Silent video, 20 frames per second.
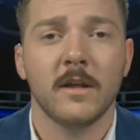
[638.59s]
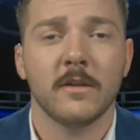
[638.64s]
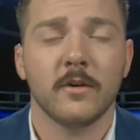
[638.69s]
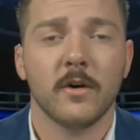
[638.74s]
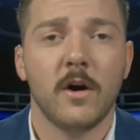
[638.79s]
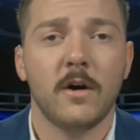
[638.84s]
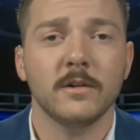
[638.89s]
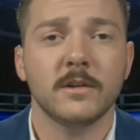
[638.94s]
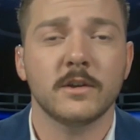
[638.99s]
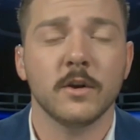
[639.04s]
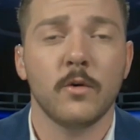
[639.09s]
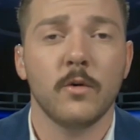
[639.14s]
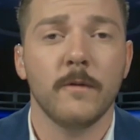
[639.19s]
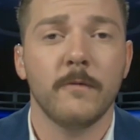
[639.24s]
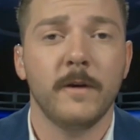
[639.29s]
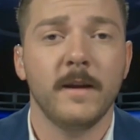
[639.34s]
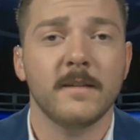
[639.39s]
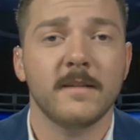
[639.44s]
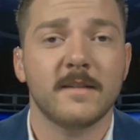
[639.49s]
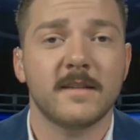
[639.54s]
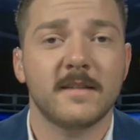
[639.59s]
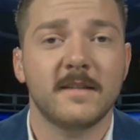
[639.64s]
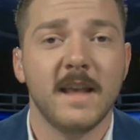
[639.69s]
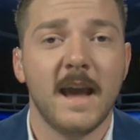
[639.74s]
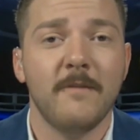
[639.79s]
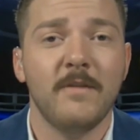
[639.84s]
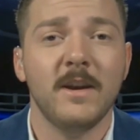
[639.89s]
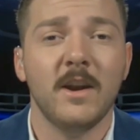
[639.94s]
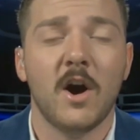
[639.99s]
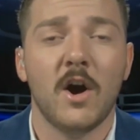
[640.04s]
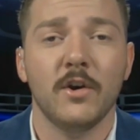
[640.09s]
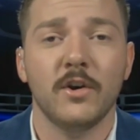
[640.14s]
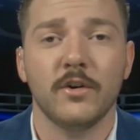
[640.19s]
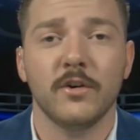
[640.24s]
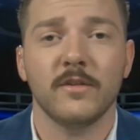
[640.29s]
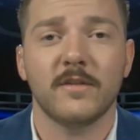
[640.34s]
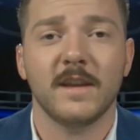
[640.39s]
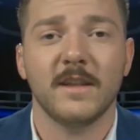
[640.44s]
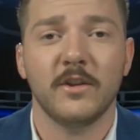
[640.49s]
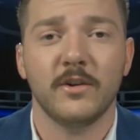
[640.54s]
They're also have hit seven
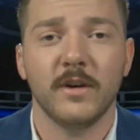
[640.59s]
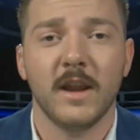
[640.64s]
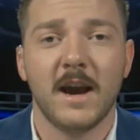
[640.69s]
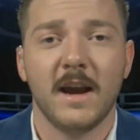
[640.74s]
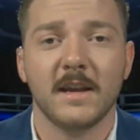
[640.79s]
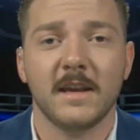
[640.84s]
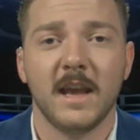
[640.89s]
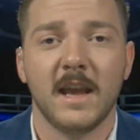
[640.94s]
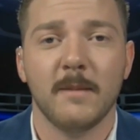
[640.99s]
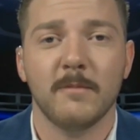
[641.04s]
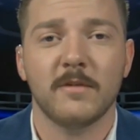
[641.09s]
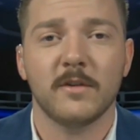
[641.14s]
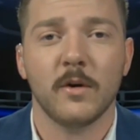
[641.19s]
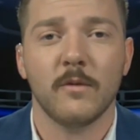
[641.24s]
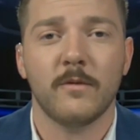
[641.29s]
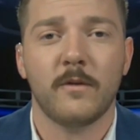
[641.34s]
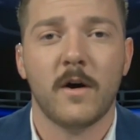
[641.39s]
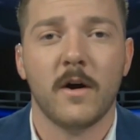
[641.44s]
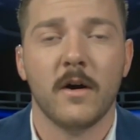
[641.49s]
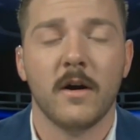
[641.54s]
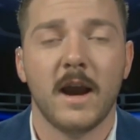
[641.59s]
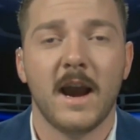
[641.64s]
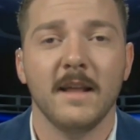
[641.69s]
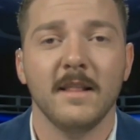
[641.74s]
unders in their nine games so far.